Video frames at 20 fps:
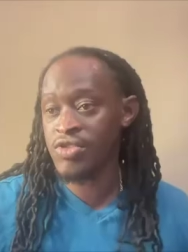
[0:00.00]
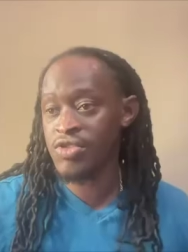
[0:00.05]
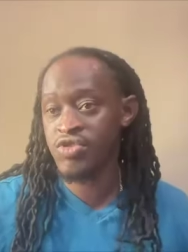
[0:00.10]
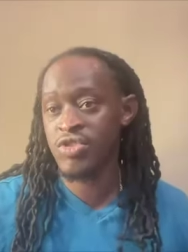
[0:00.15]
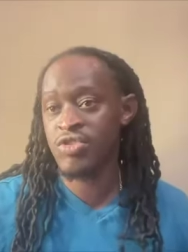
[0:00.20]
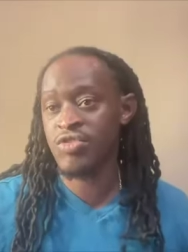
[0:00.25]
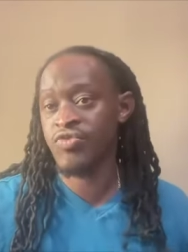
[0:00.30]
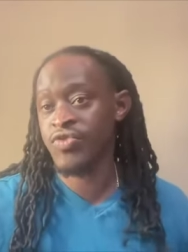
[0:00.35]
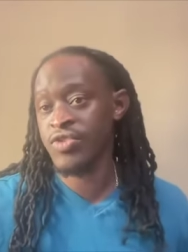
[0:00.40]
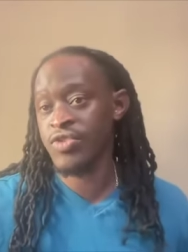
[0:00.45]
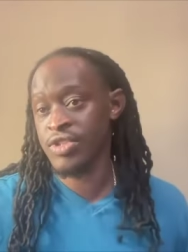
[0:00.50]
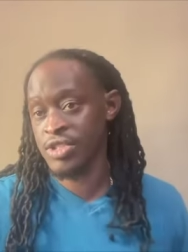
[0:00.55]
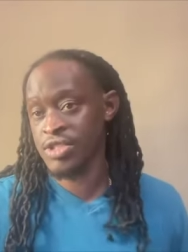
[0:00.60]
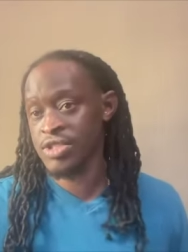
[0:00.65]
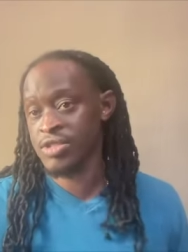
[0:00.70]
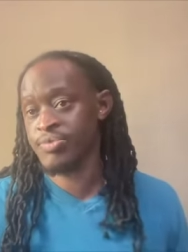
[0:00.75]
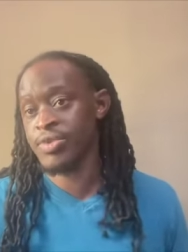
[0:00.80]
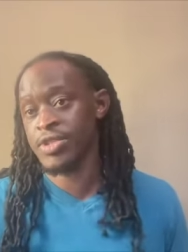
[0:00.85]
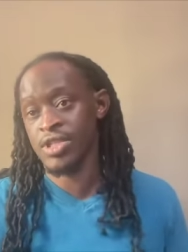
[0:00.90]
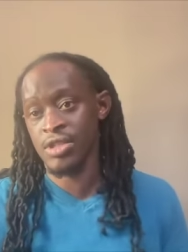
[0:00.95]
drone for
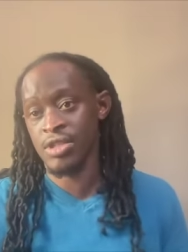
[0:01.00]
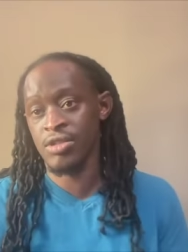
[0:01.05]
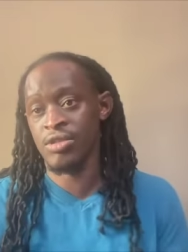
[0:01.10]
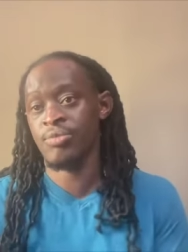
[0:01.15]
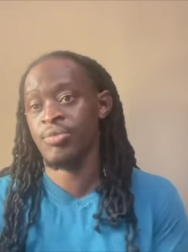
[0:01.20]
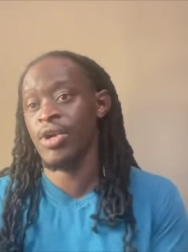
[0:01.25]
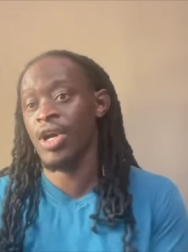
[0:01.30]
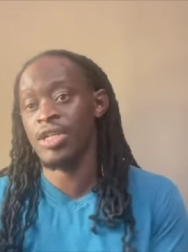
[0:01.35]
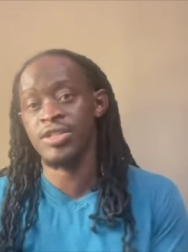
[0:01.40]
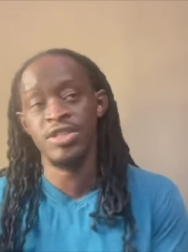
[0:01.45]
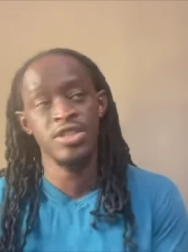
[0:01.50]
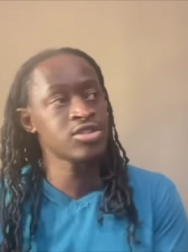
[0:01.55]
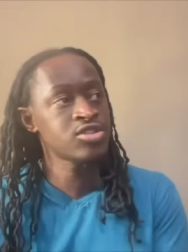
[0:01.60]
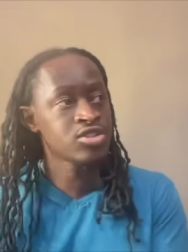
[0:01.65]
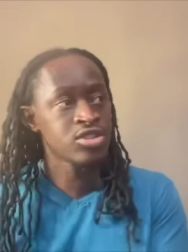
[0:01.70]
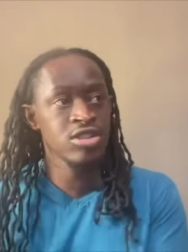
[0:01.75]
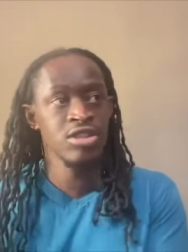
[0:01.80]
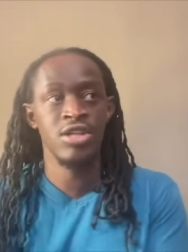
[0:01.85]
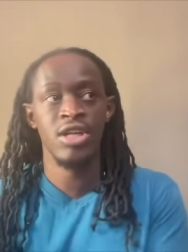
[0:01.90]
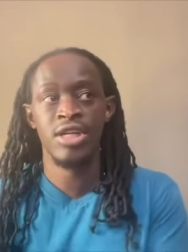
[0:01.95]
this particular project?
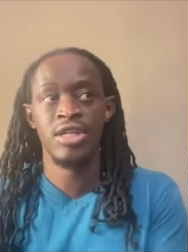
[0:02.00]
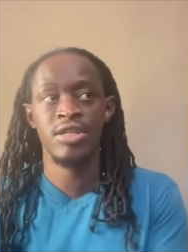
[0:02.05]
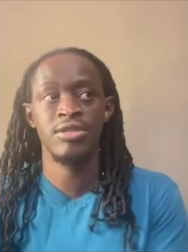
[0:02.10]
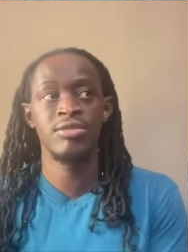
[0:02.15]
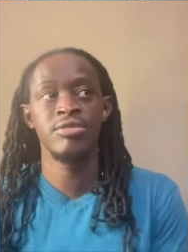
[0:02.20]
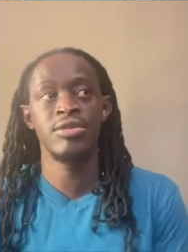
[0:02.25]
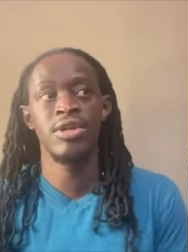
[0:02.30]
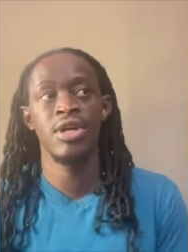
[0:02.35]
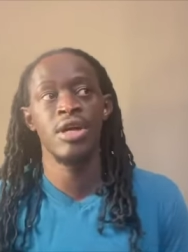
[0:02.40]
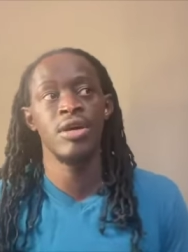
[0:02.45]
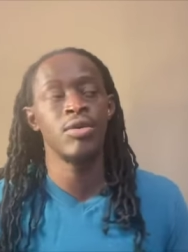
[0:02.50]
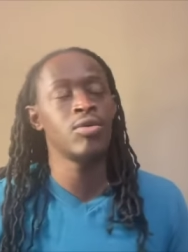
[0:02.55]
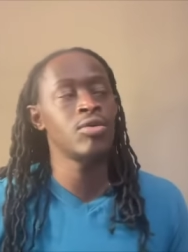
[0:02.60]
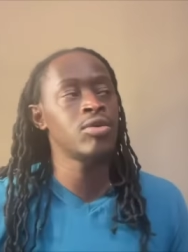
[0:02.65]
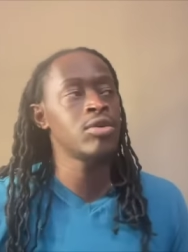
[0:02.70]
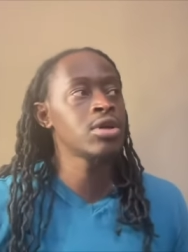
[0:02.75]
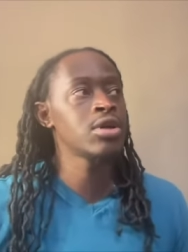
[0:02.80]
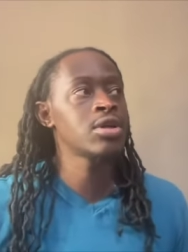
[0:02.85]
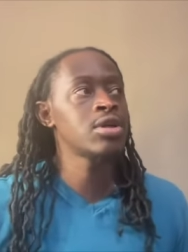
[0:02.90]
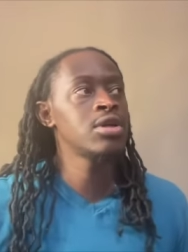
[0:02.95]
Sure, I can do that.
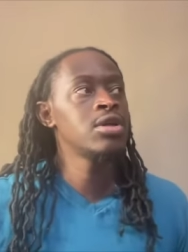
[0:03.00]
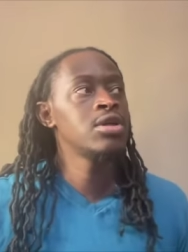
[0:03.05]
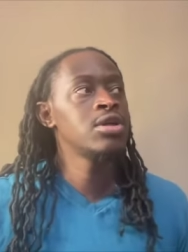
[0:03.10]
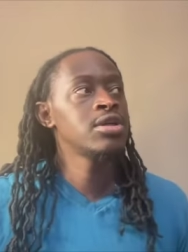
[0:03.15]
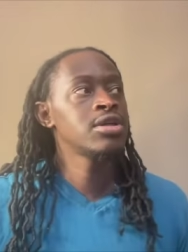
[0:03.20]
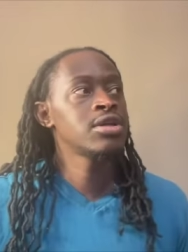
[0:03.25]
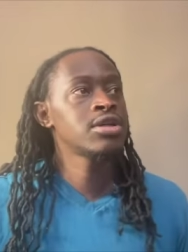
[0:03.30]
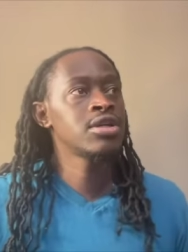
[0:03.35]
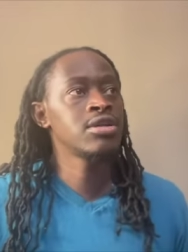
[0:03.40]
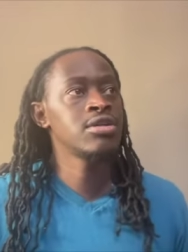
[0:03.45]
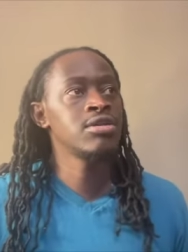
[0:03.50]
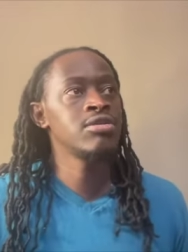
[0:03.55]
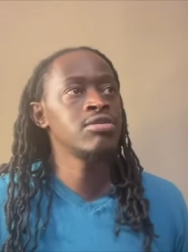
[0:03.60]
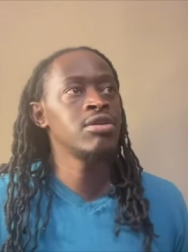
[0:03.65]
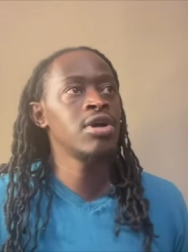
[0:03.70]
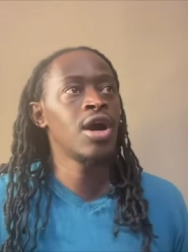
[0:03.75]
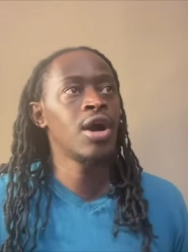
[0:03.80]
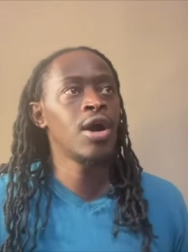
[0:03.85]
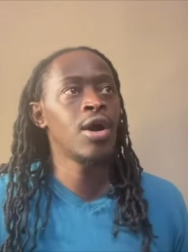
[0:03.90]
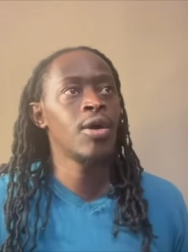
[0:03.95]
Or can you
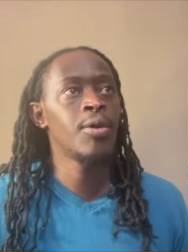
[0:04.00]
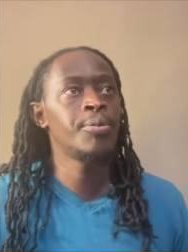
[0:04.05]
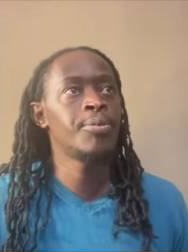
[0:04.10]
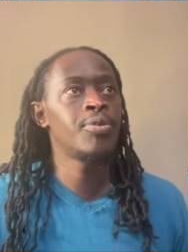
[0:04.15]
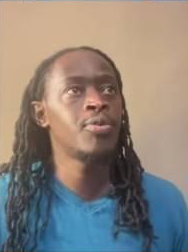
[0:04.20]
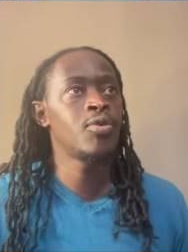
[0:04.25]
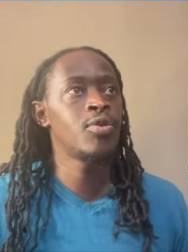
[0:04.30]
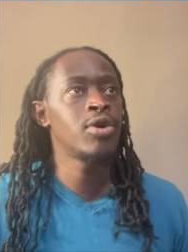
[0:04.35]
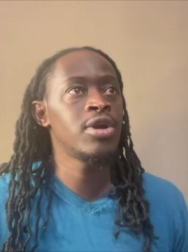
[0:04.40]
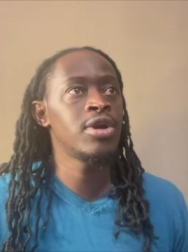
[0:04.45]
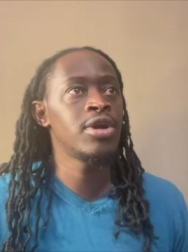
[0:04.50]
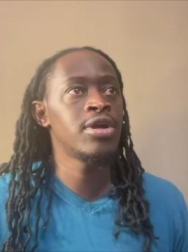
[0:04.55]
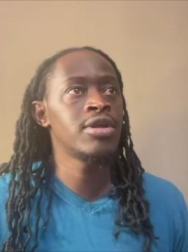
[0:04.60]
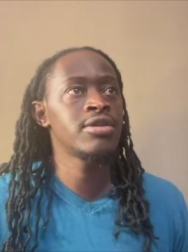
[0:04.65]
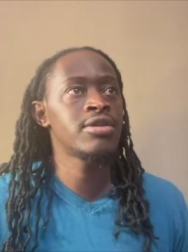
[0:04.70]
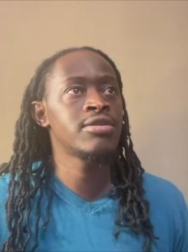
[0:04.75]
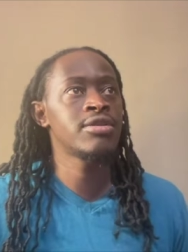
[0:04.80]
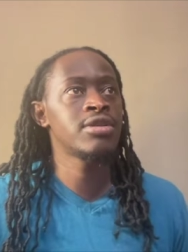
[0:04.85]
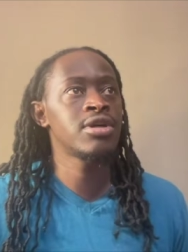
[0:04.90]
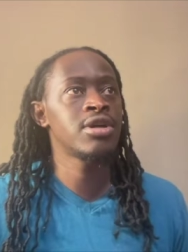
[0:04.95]
help with
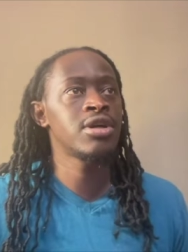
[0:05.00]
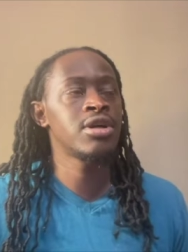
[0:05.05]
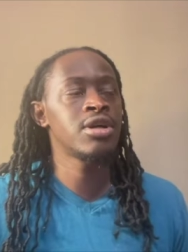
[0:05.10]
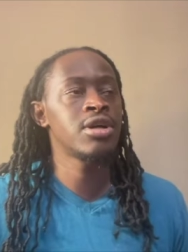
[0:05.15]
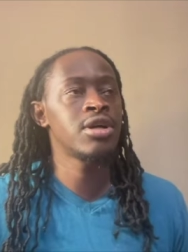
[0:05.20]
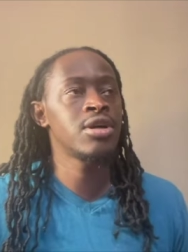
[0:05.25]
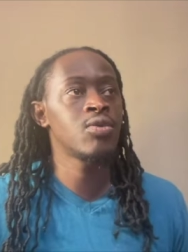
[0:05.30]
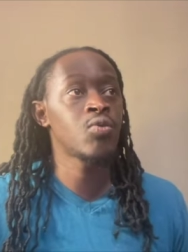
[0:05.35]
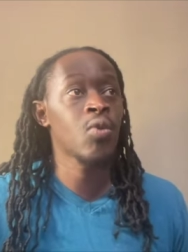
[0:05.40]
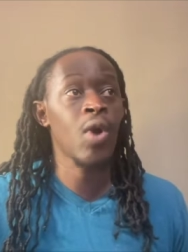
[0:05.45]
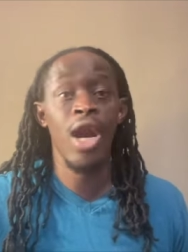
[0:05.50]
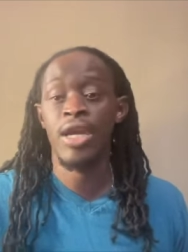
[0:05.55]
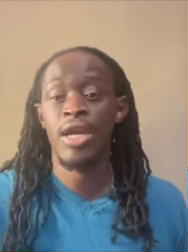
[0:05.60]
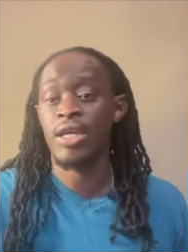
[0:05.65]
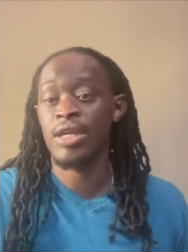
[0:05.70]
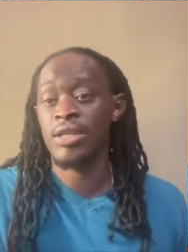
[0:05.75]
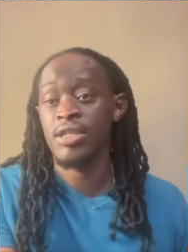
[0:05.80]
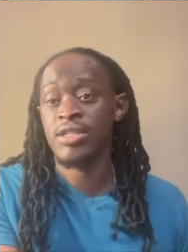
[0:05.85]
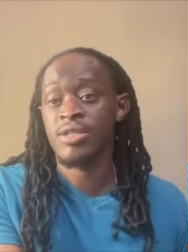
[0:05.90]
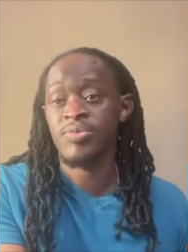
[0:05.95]
uh,
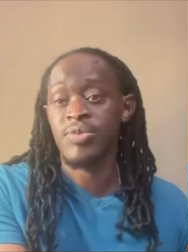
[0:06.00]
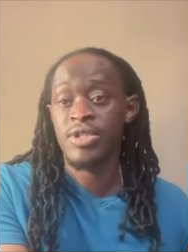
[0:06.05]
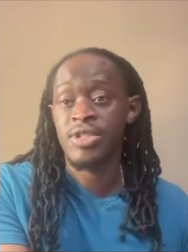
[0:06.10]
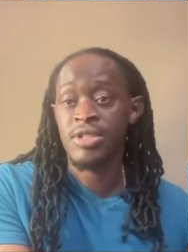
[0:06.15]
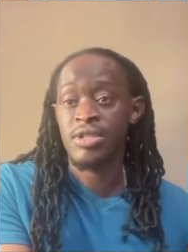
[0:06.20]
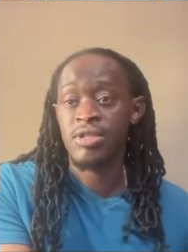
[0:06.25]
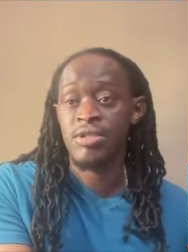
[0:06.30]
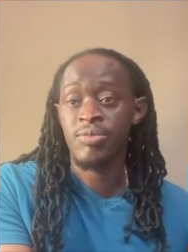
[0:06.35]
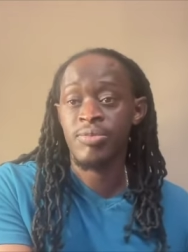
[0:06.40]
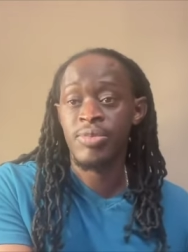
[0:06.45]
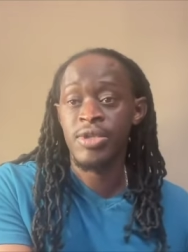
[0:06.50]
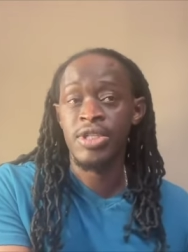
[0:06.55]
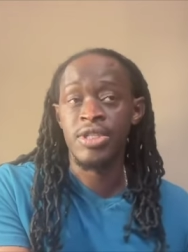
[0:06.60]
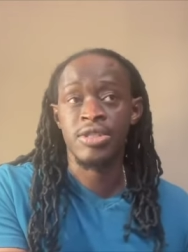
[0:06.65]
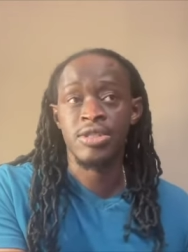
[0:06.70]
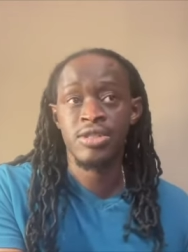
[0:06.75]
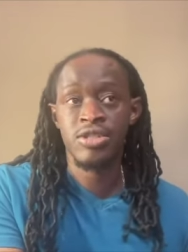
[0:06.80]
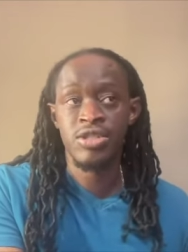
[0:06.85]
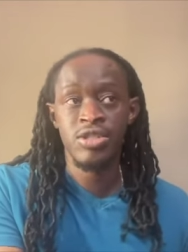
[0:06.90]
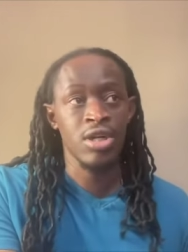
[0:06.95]
writing this particular
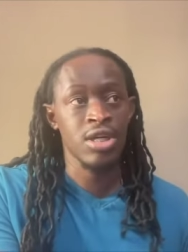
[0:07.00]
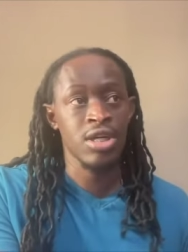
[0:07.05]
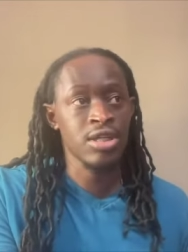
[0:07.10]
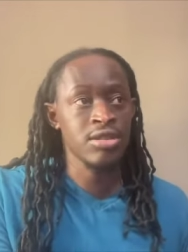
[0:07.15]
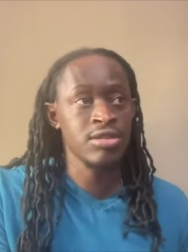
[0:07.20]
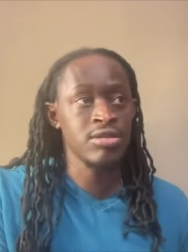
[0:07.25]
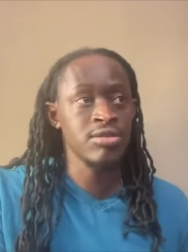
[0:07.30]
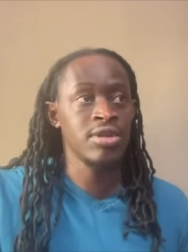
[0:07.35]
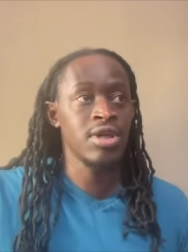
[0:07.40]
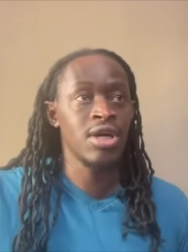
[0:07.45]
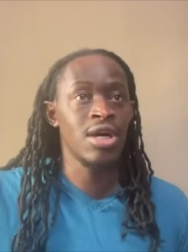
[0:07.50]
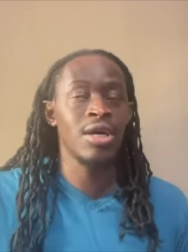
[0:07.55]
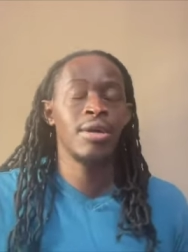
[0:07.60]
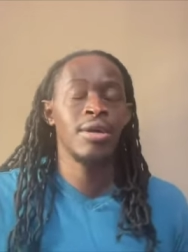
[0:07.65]
piece? Sure, I can do that.